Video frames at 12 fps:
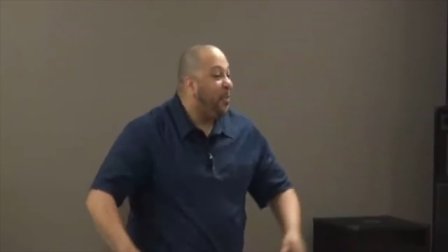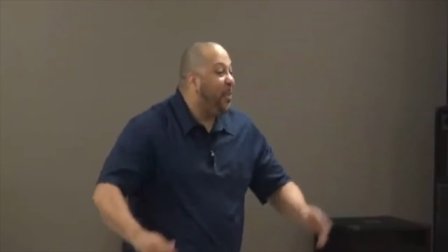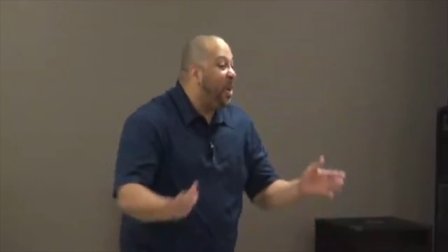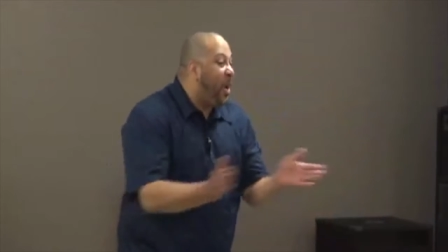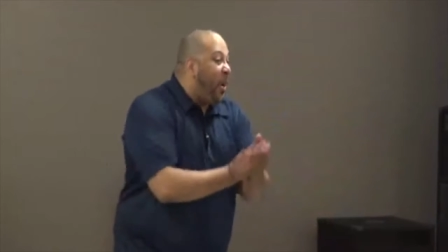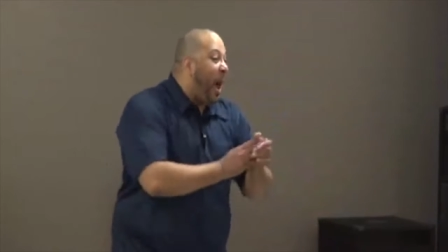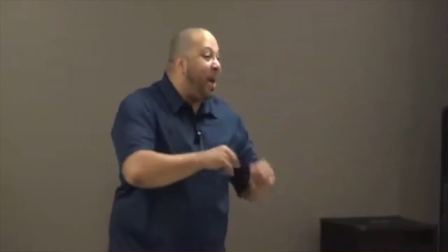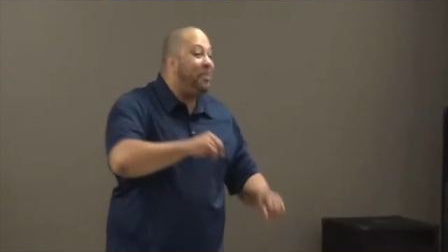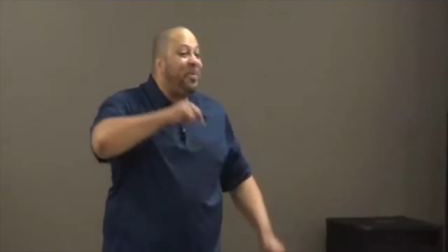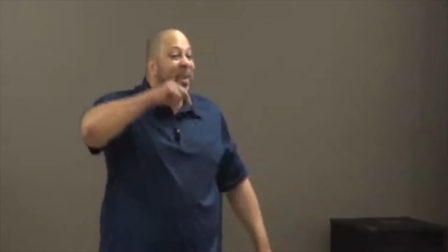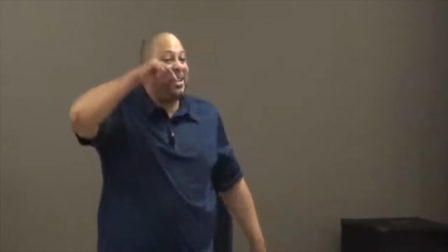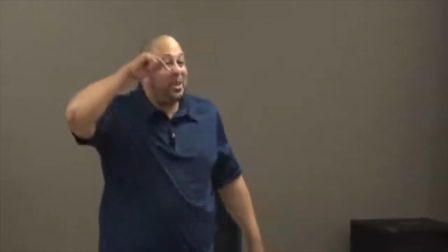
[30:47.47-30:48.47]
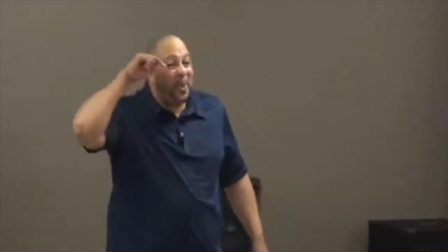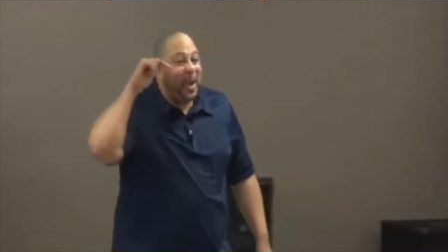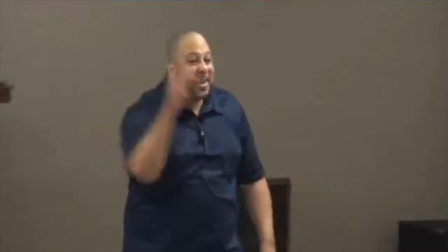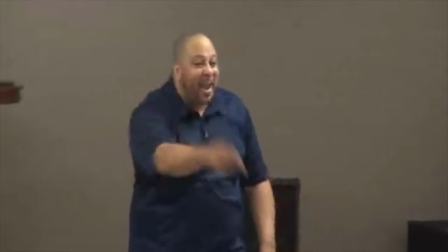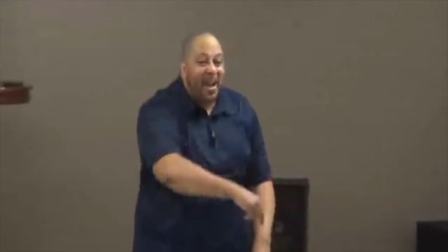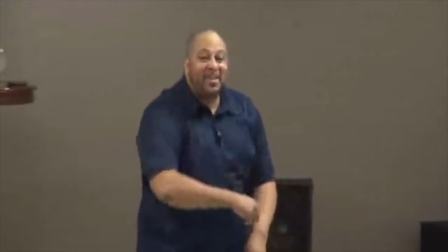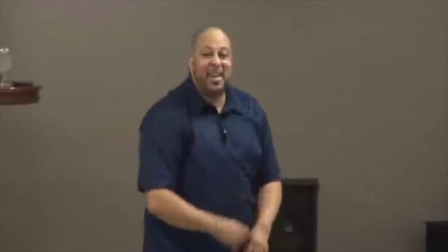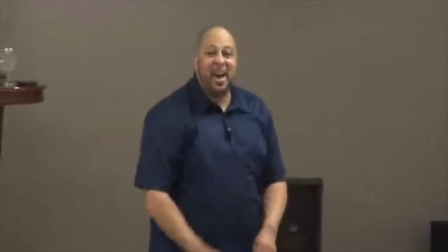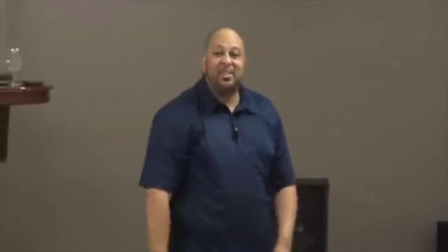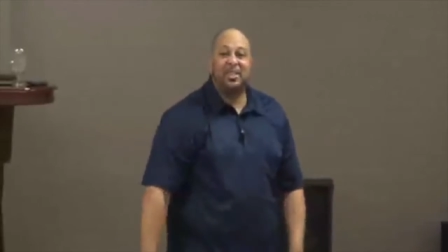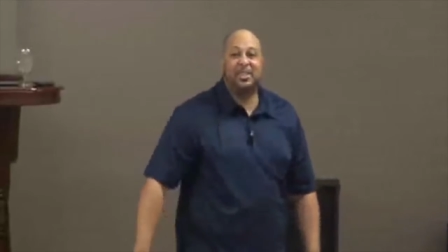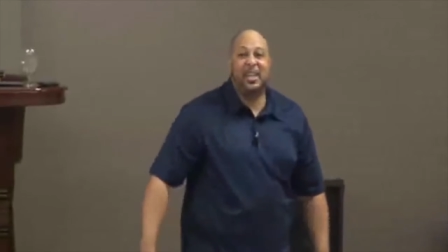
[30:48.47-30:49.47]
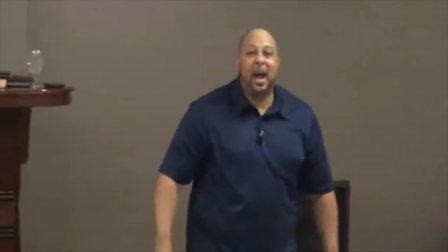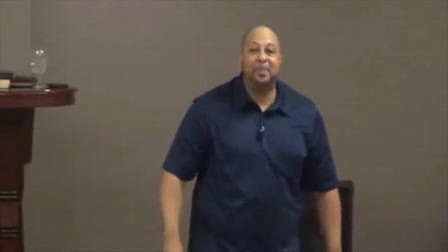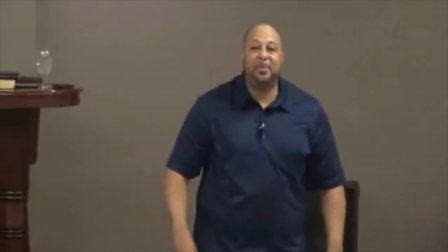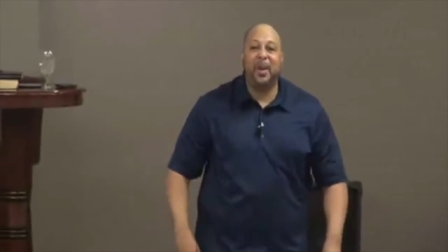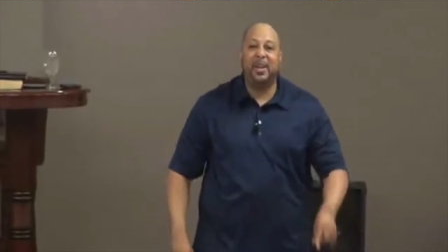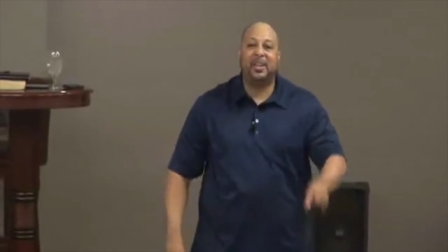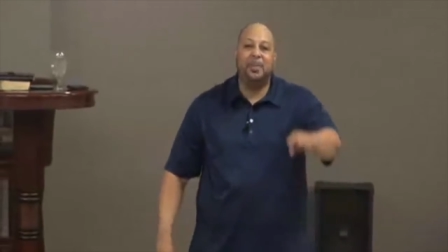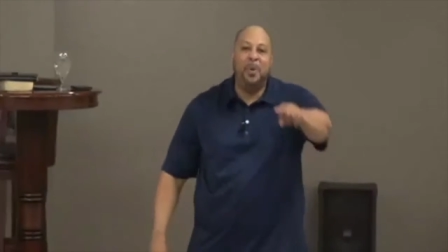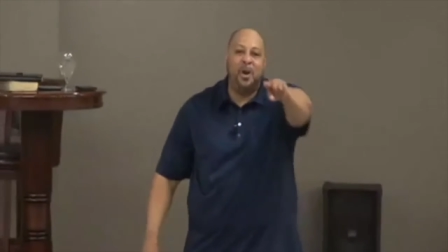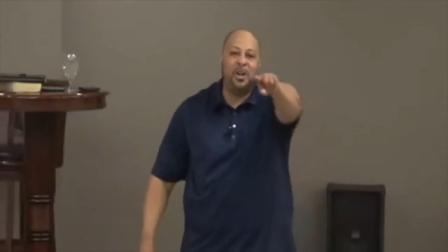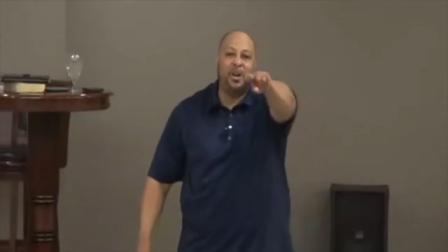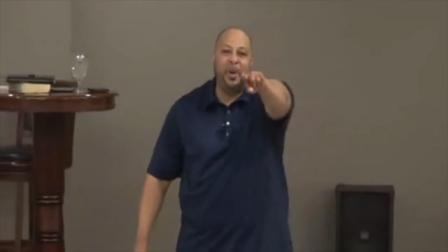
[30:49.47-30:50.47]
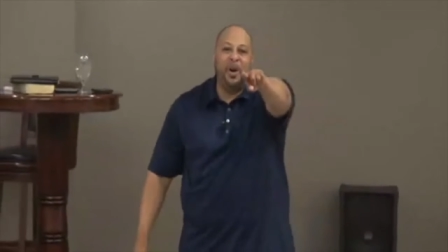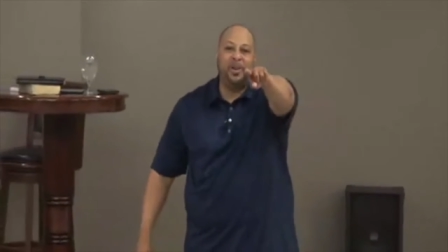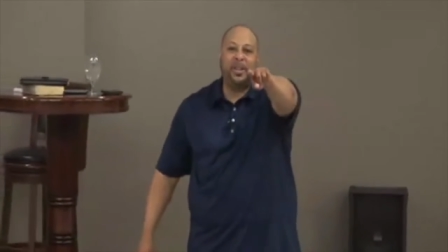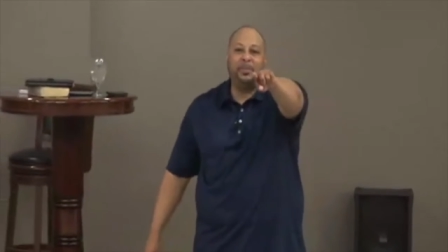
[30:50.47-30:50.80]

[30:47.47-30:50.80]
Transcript: we don't operate the way God tells us to operate. Come on, come on.